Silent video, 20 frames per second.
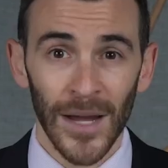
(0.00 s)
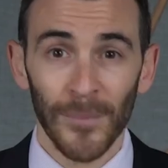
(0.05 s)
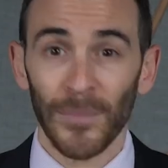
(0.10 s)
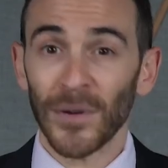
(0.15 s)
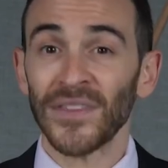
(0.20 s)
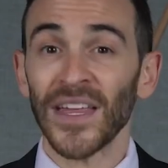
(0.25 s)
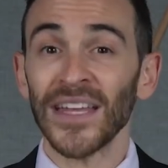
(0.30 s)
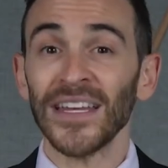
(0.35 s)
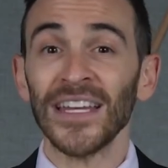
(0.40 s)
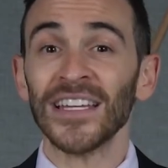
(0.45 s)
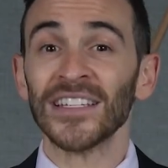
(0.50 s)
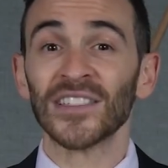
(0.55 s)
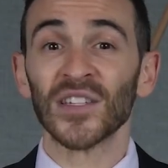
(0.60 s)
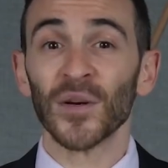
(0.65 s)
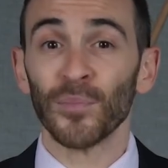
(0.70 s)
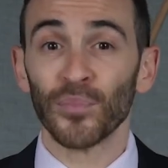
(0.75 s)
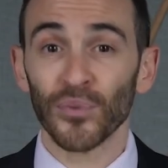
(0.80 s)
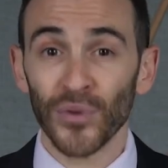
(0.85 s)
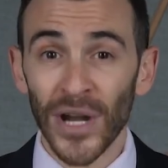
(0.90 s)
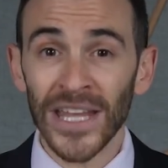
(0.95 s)
But they needed
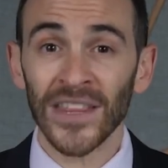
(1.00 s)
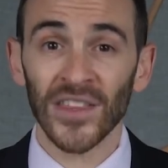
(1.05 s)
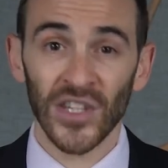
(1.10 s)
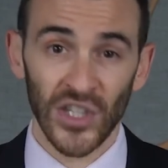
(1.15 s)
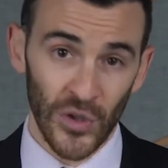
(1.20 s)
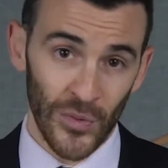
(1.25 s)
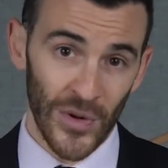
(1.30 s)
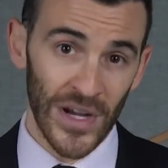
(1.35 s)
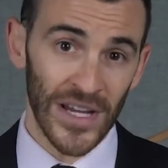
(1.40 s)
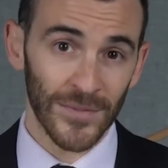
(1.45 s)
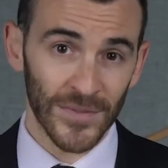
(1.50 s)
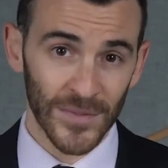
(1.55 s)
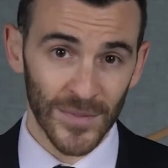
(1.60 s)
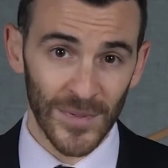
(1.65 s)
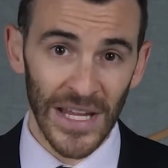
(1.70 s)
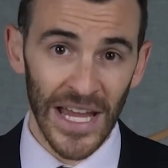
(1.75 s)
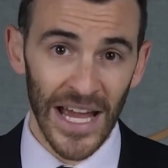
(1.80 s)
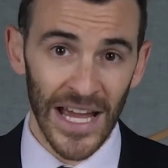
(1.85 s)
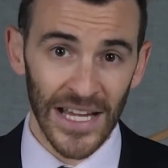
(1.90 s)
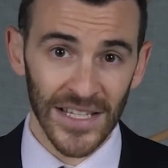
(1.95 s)
to break the U S P
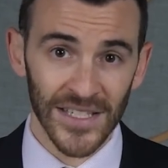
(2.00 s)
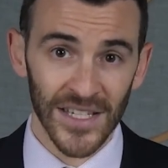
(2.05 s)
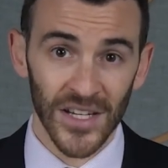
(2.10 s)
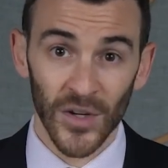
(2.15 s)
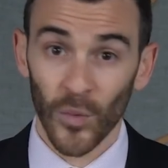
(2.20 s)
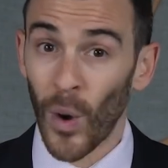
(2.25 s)
S.